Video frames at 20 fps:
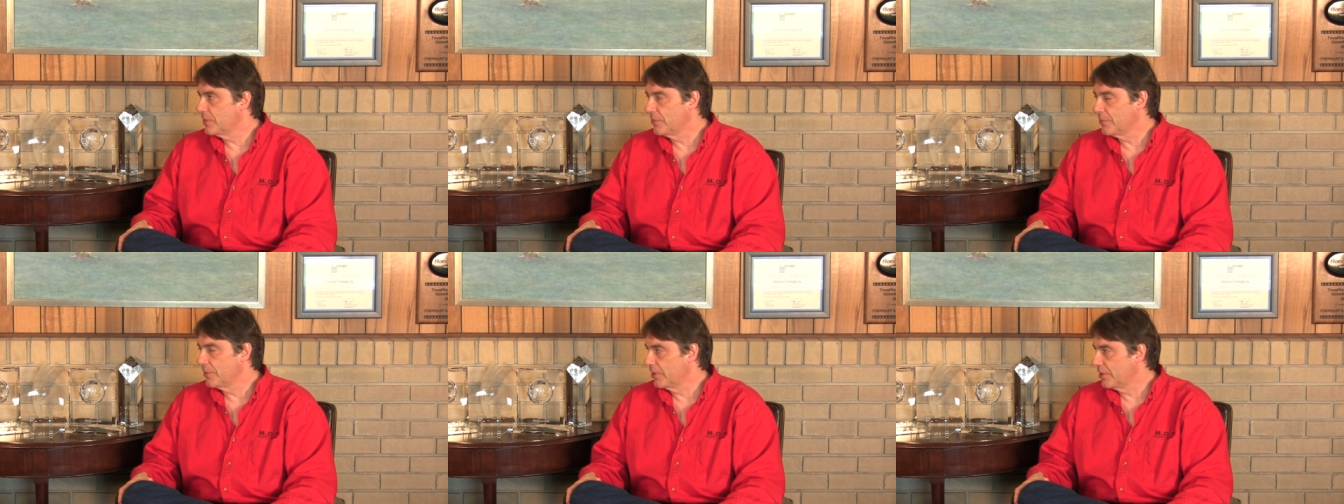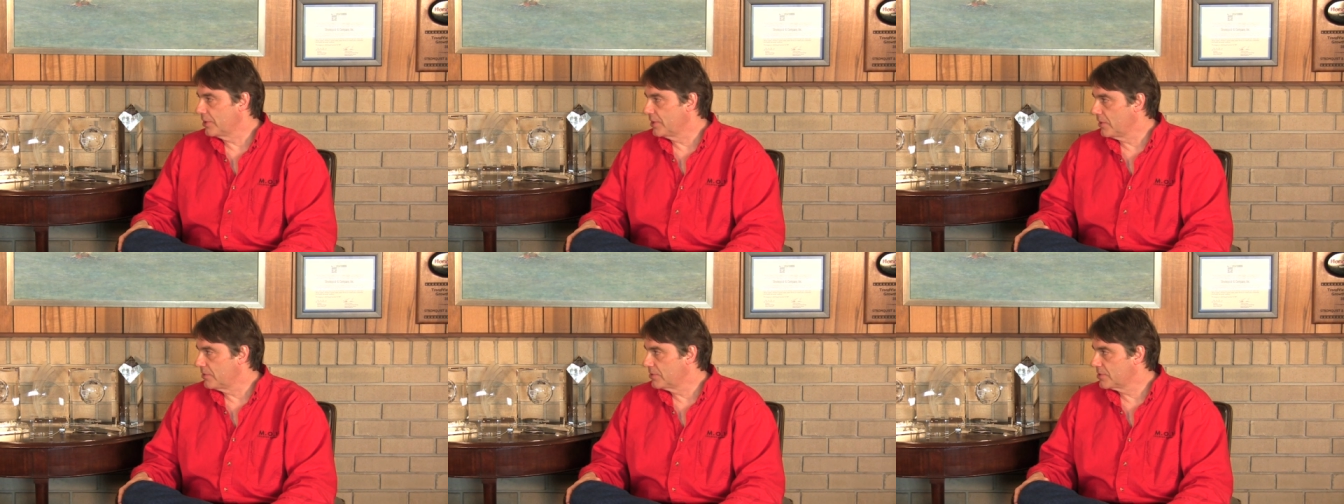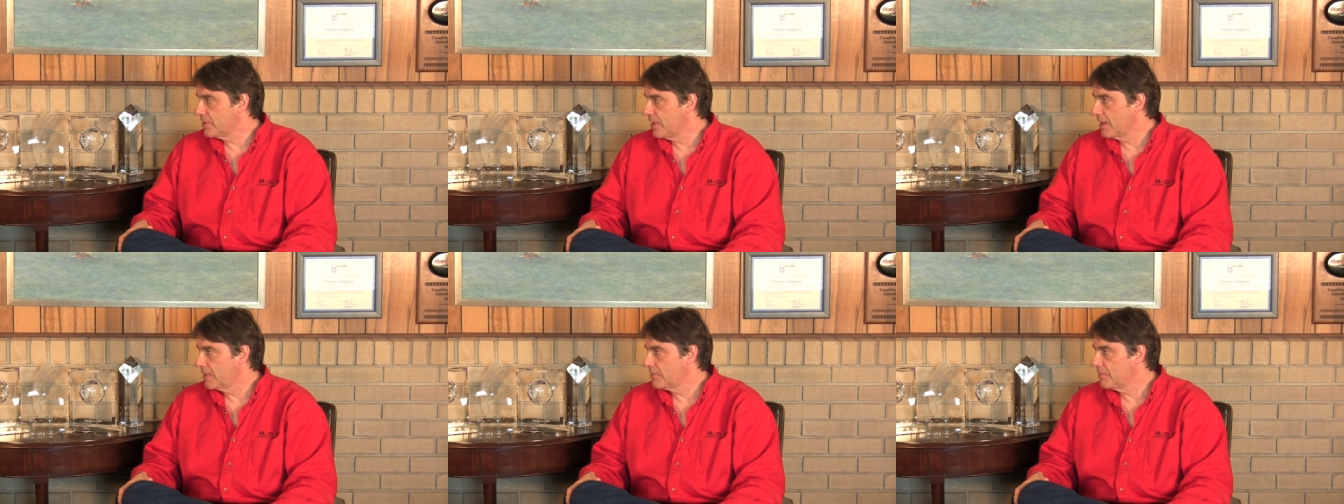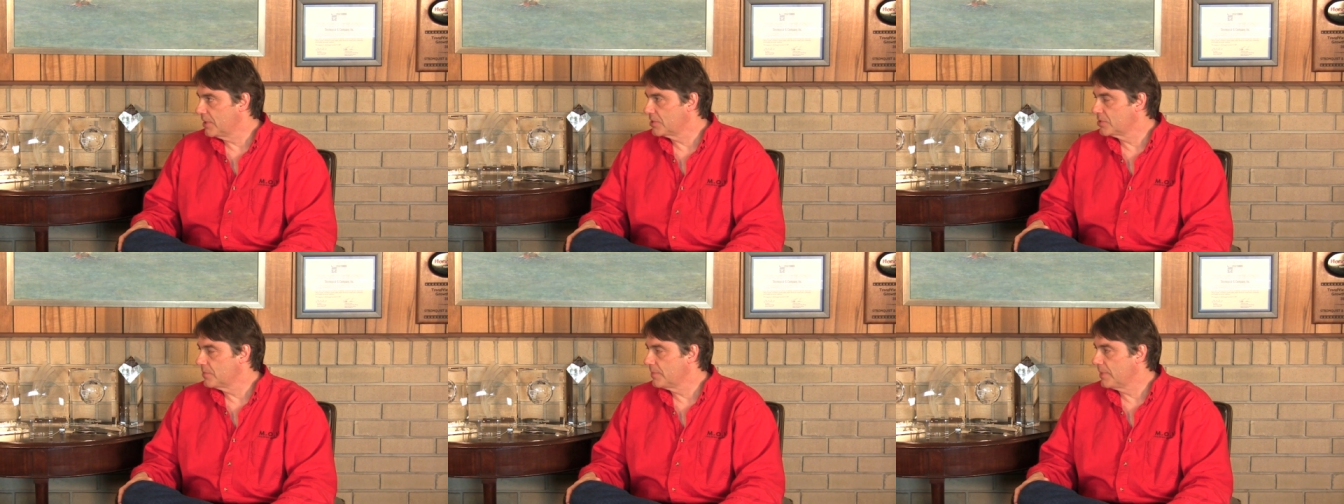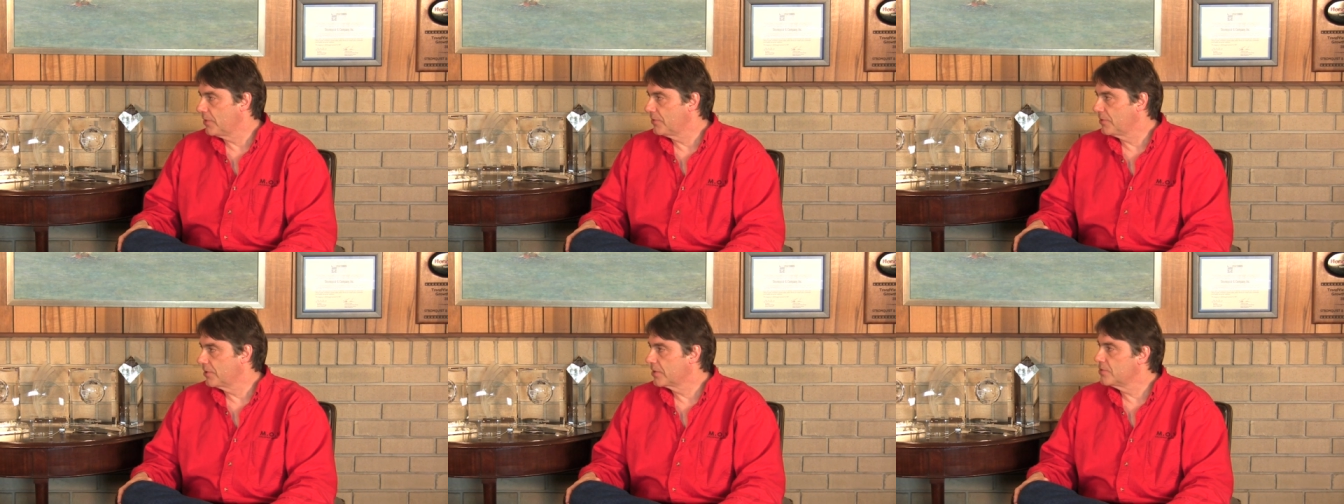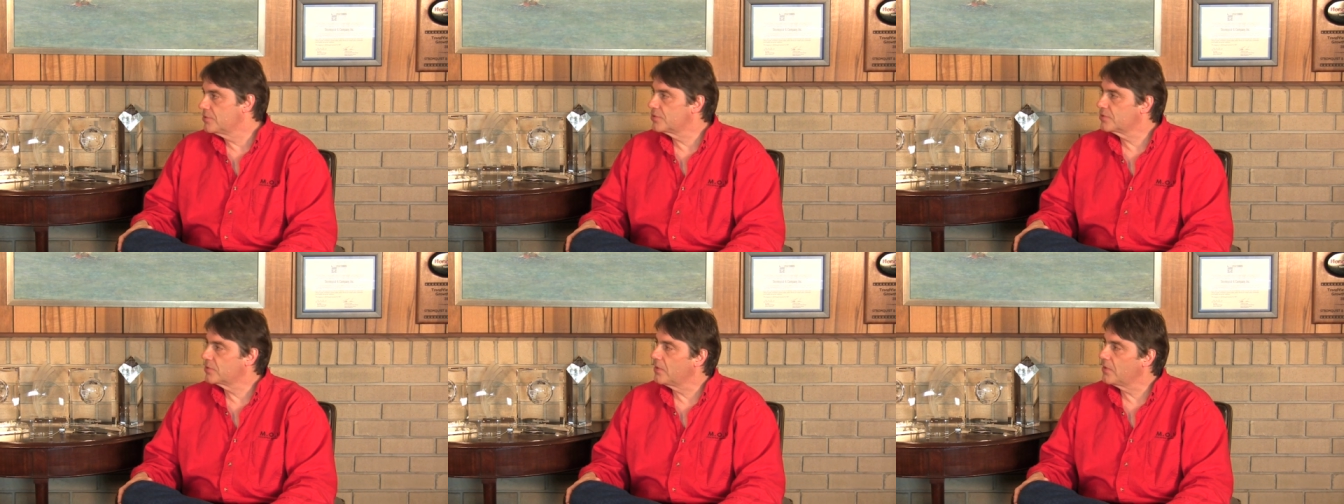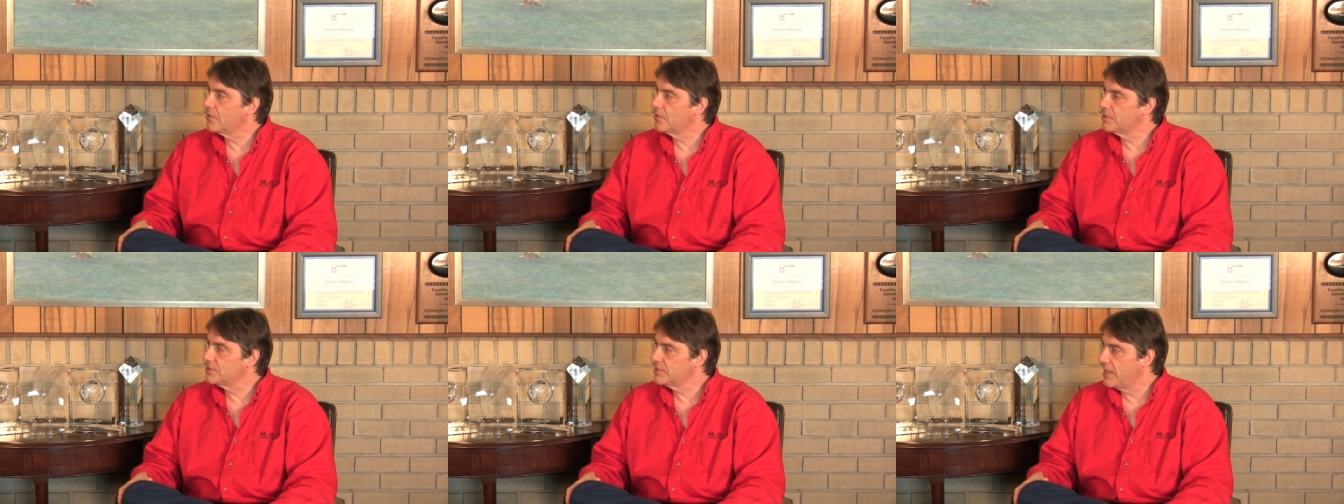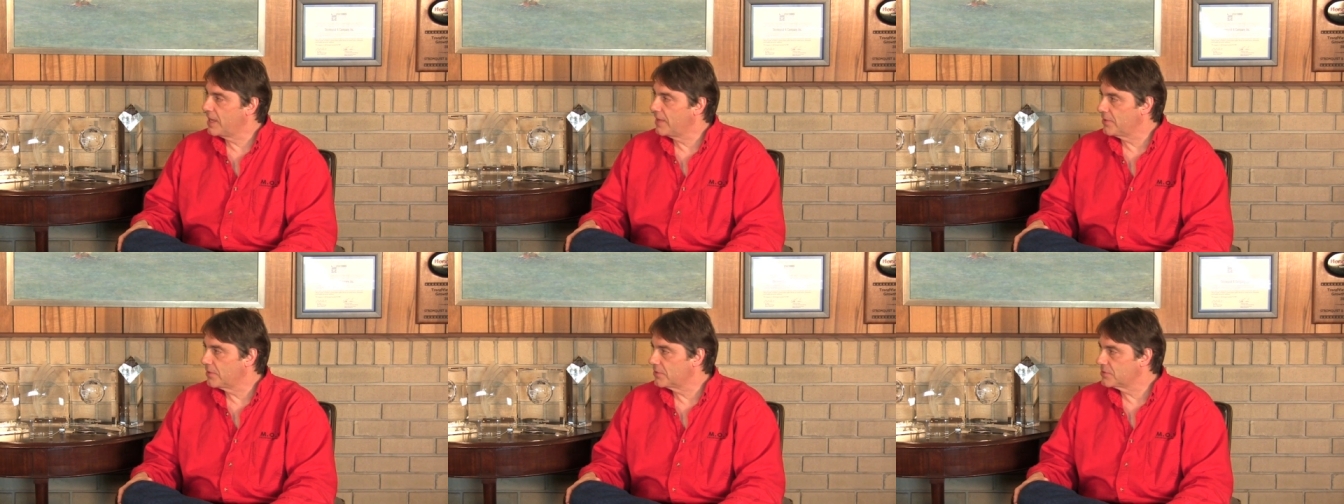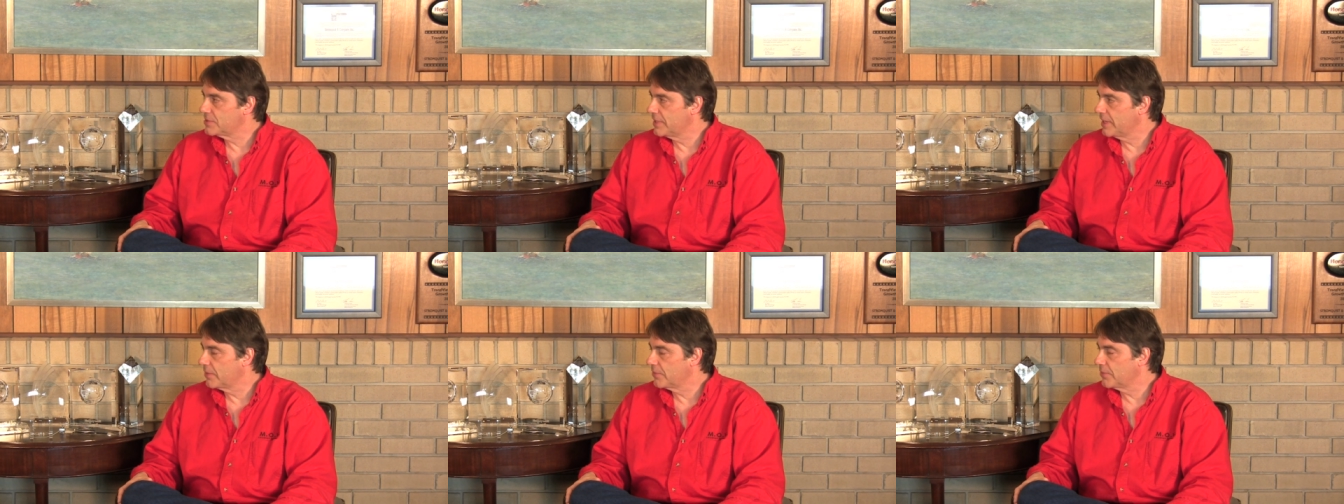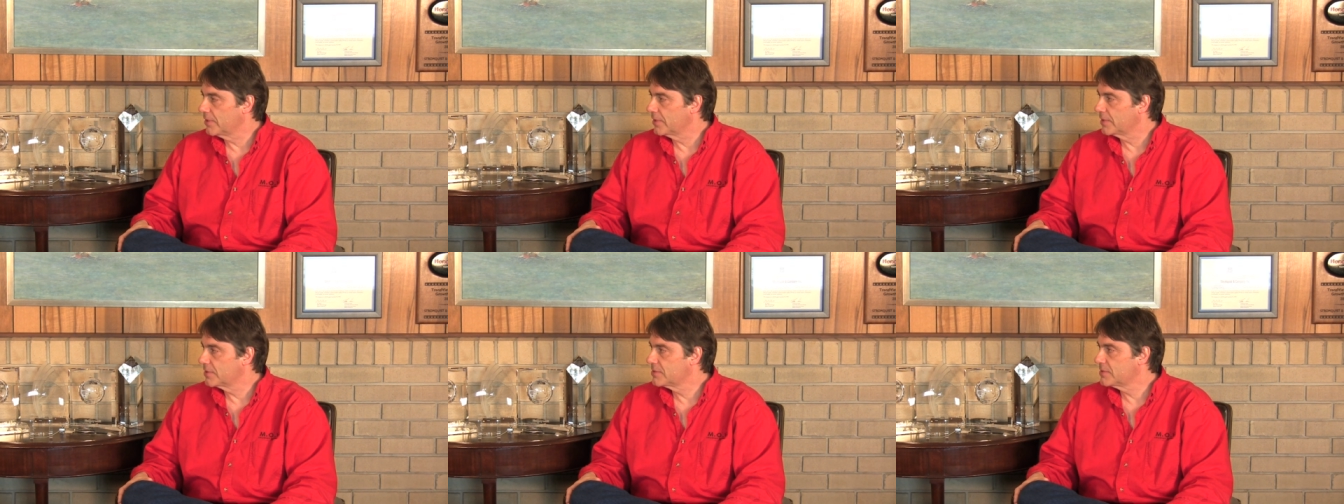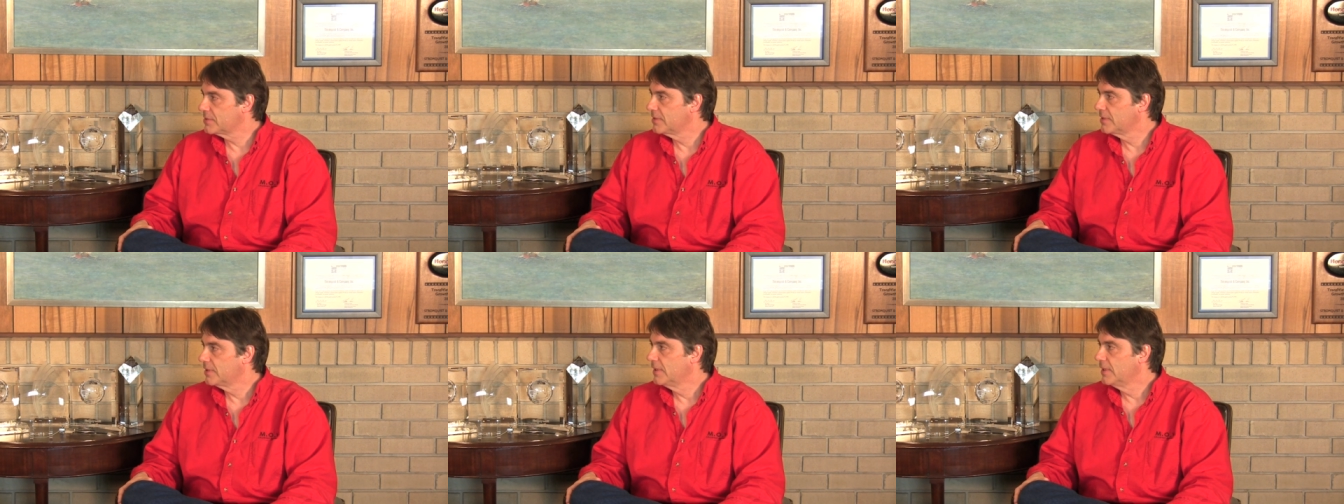we really don't talk much about the controllers on those networks.